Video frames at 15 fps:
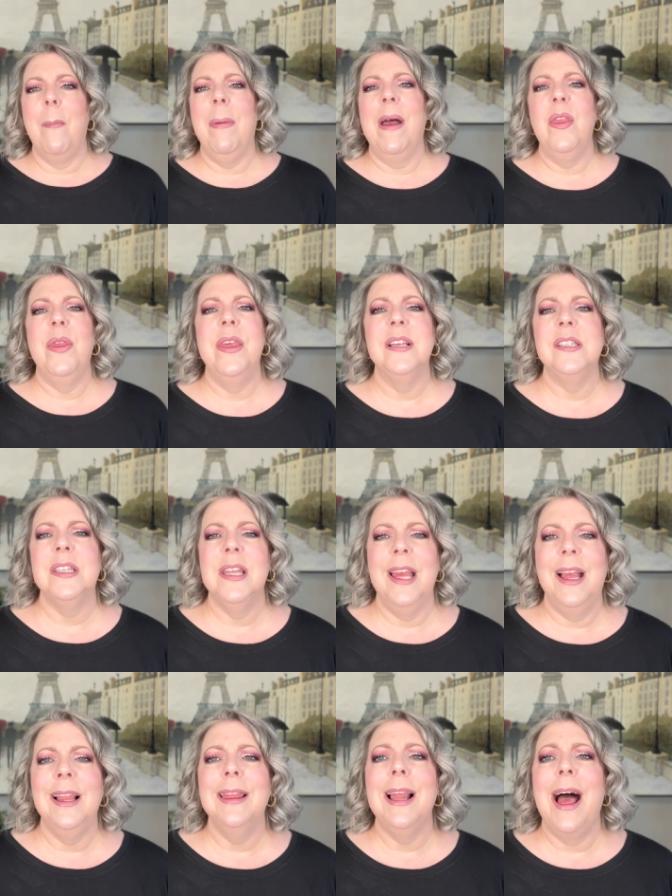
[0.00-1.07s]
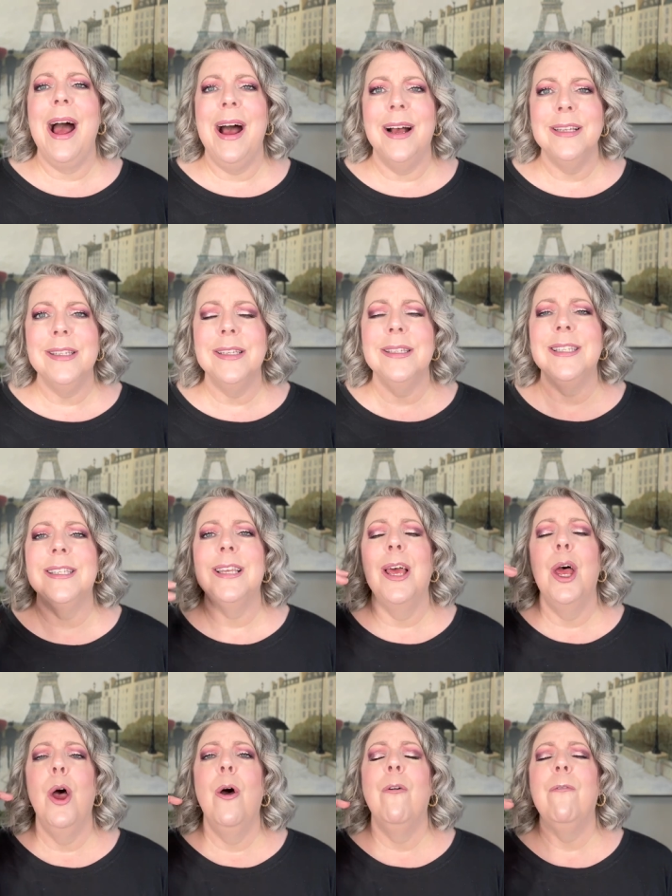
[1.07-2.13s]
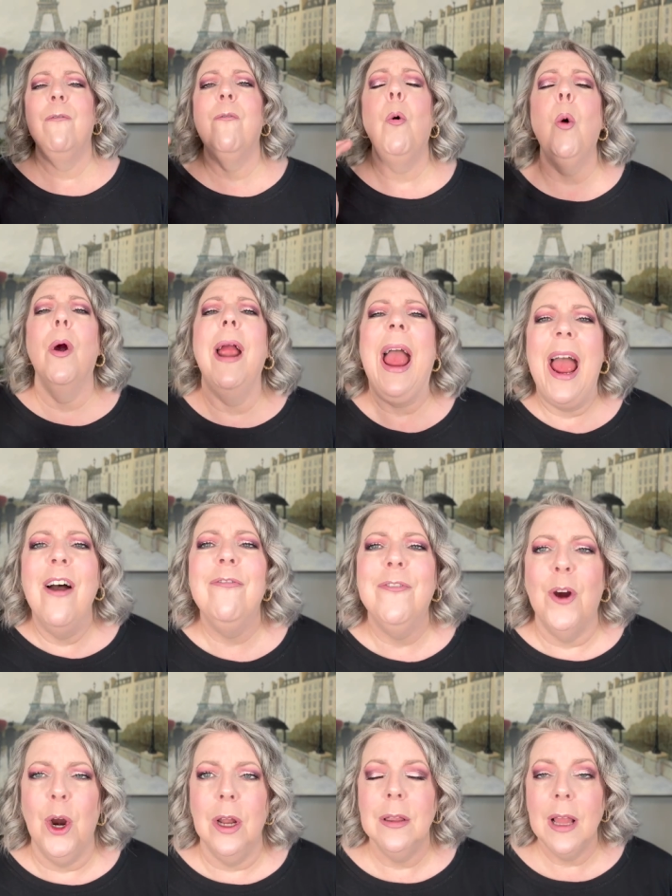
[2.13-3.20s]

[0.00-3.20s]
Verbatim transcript: but this thing lasts forever.